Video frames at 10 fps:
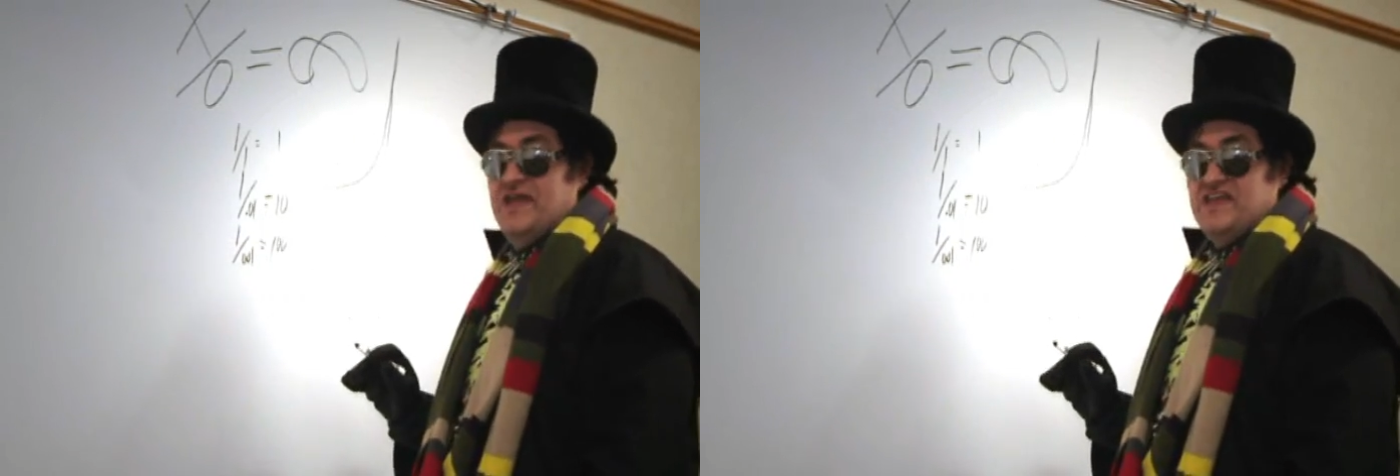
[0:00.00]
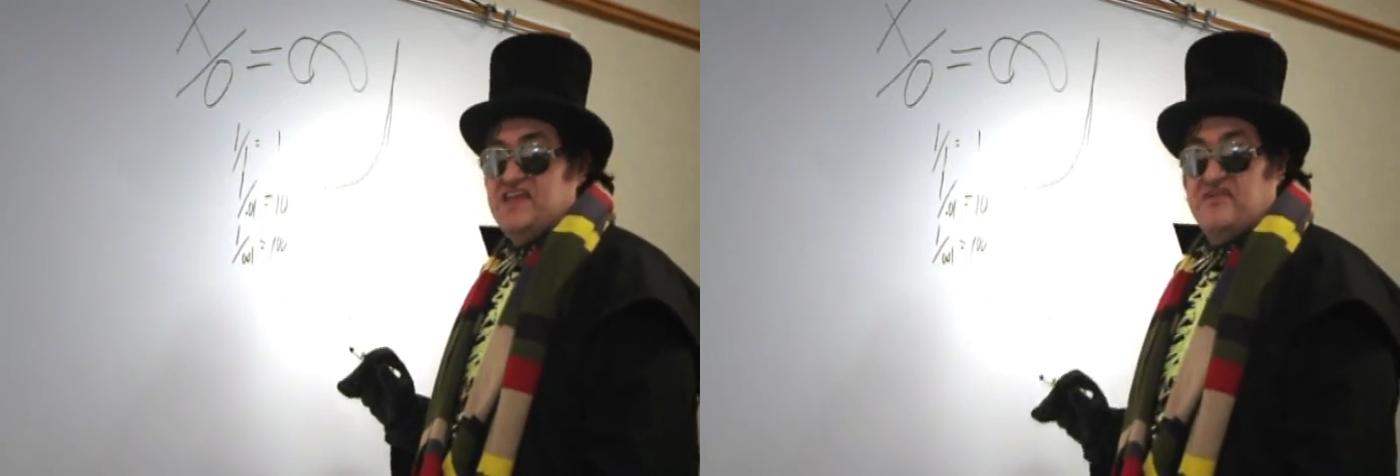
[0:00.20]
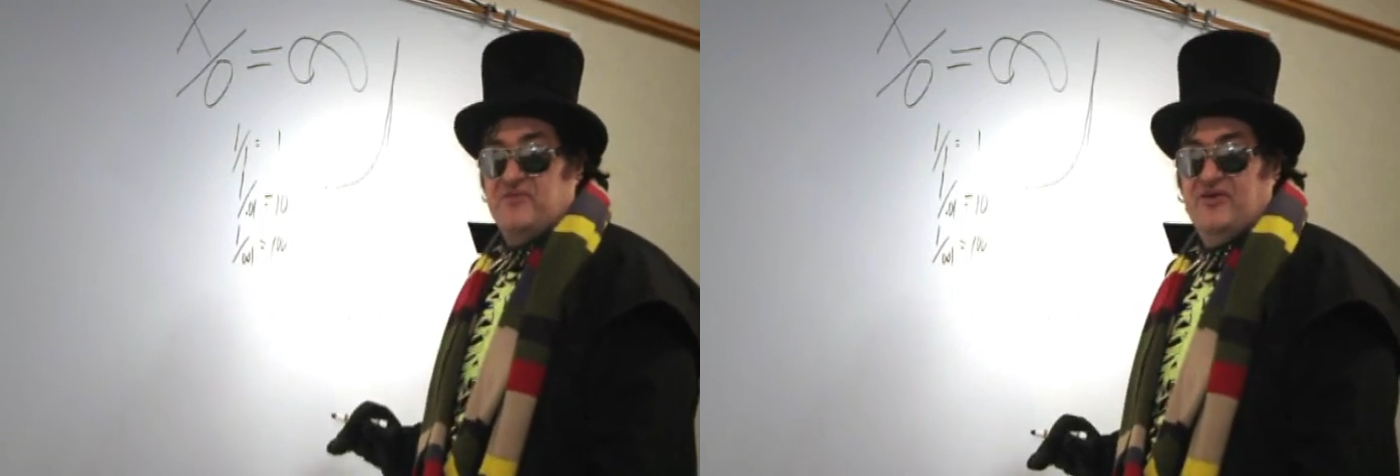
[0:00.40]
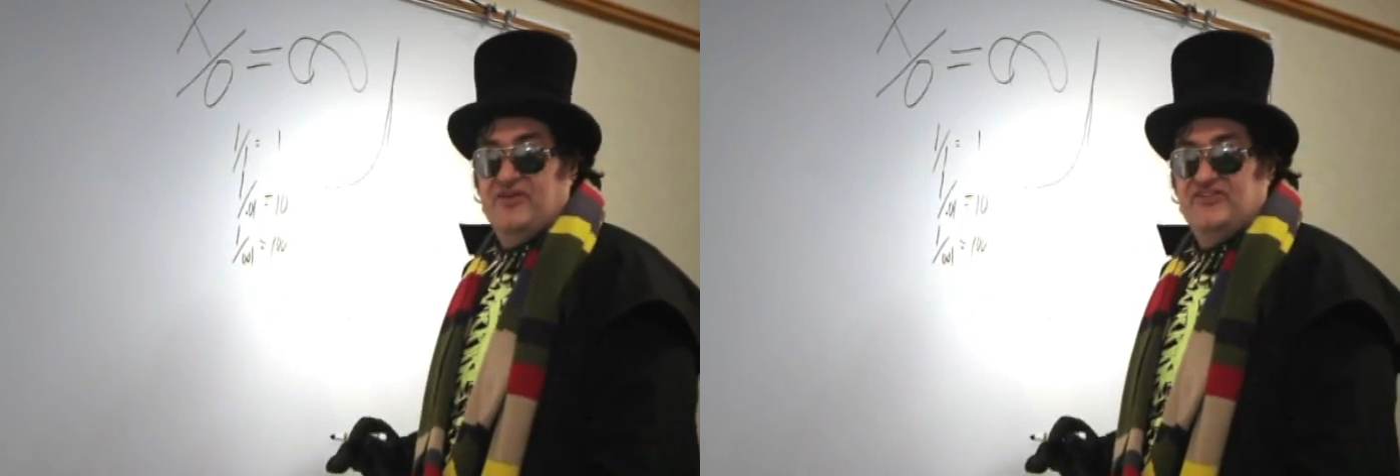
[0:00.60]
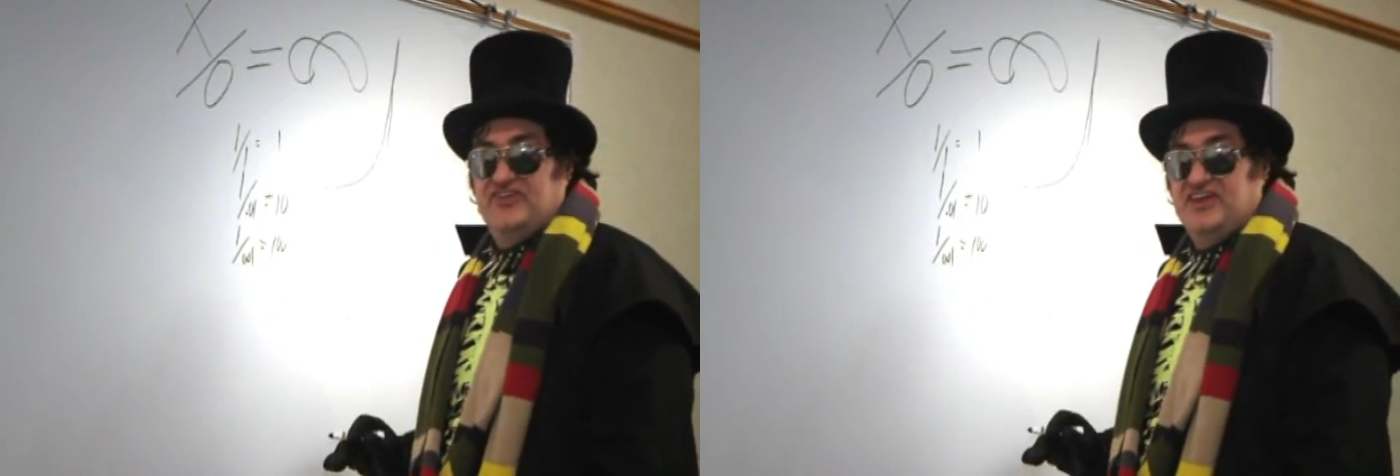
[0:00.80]

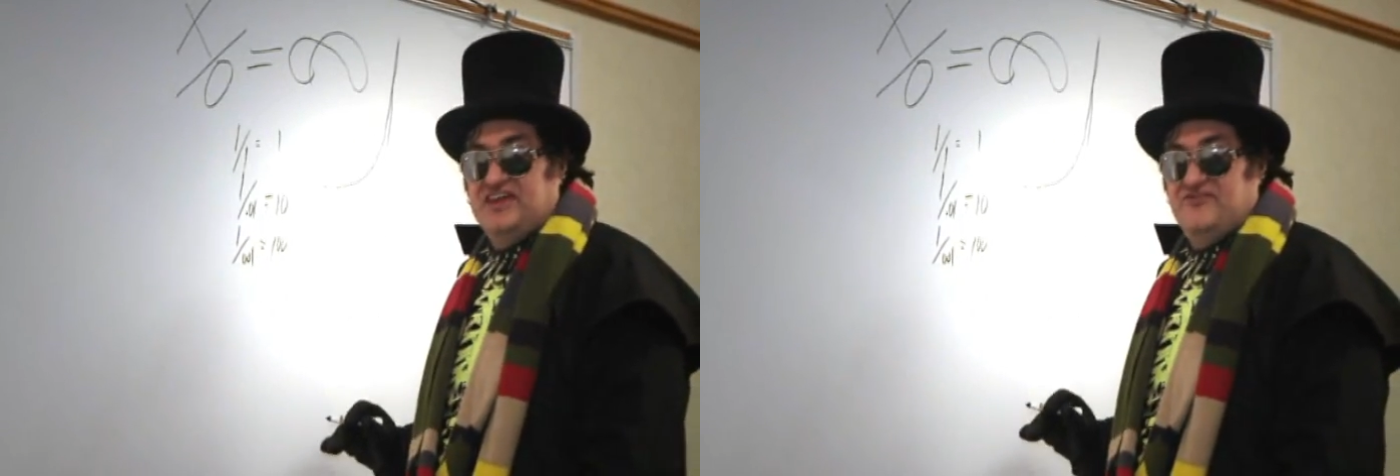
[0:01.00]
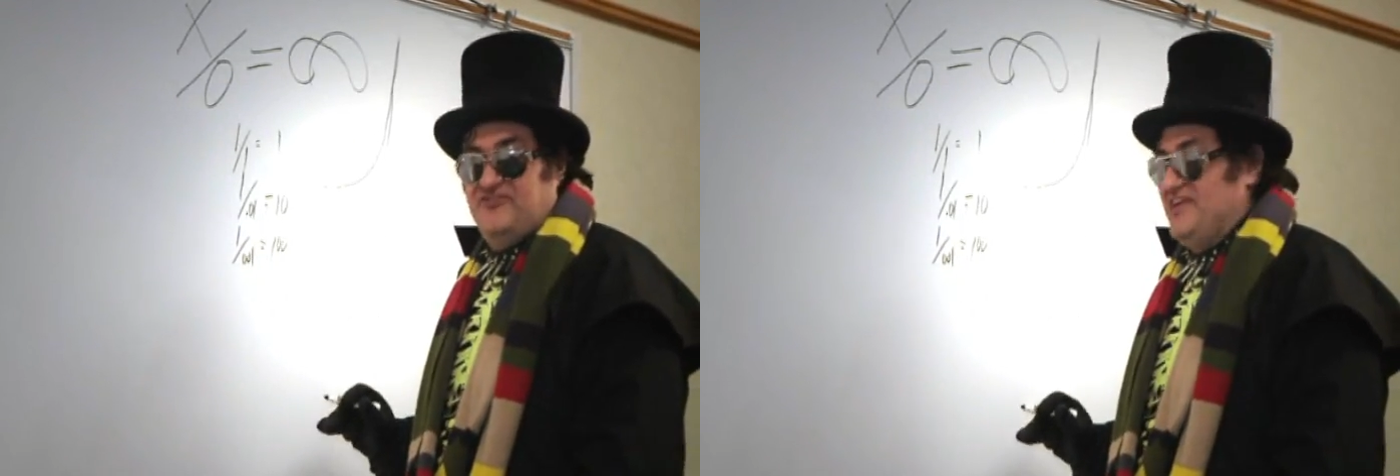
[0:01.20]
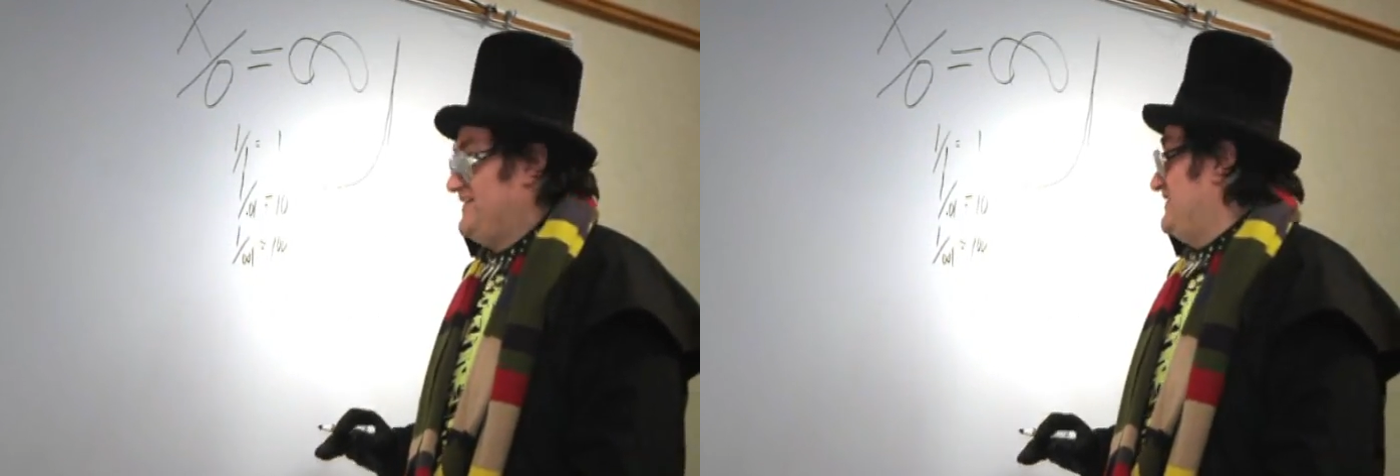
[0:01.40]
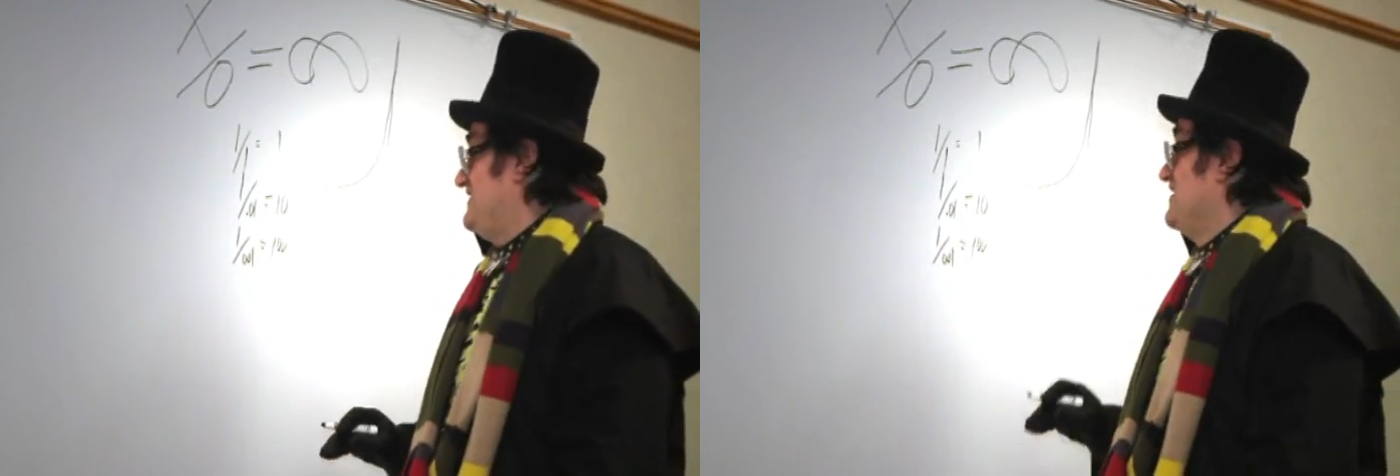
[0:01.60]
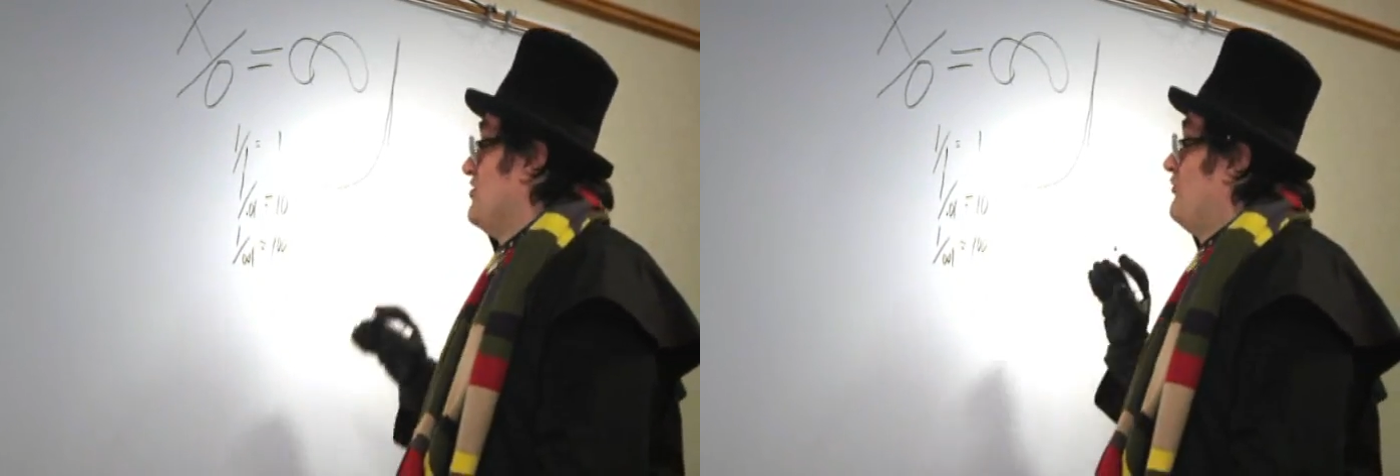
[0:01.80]
equals infinity.